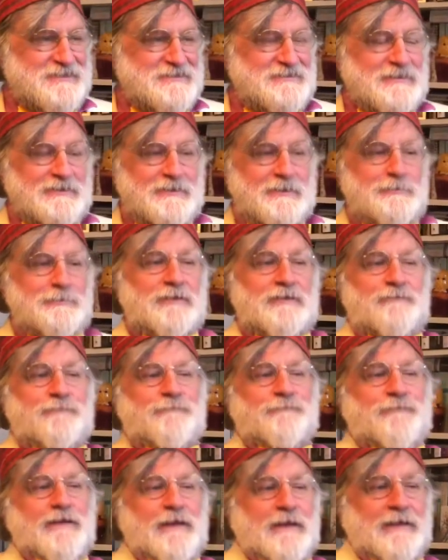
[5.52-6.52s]
is it
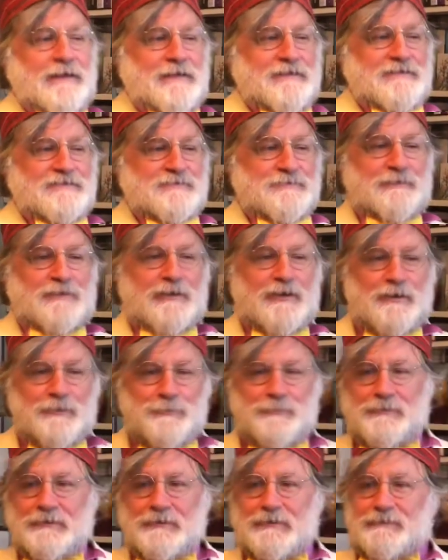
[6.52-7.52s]
OnlyFans or
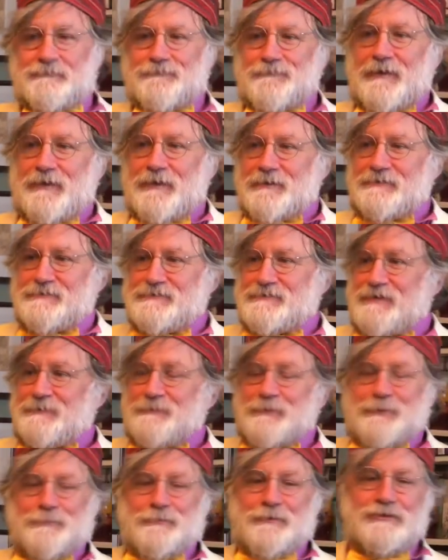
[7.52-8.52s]
OnlyFans? I'm
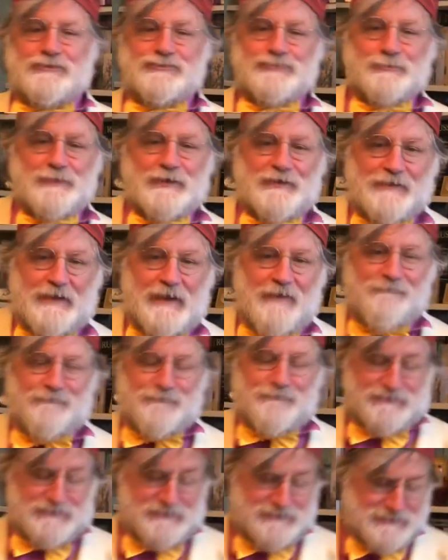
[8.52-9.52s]
not really sure where the
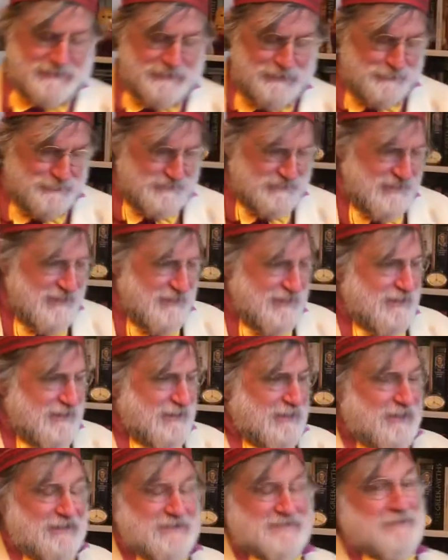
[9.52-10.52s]
emphasis goes,
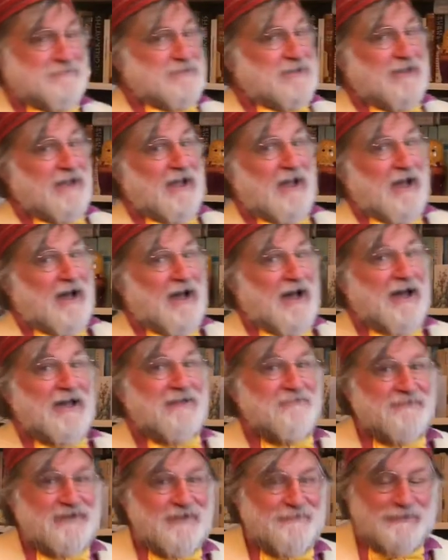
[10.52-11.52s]
except
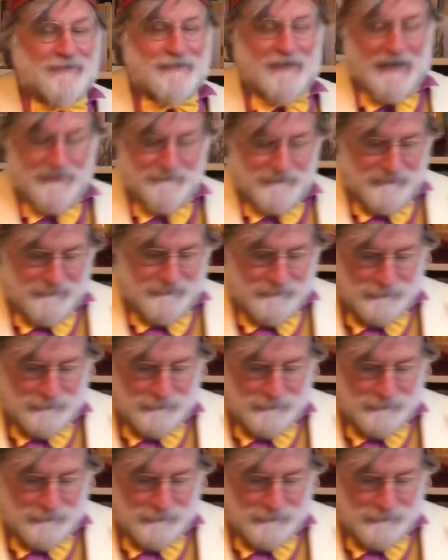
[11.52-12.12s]
I've never, I've never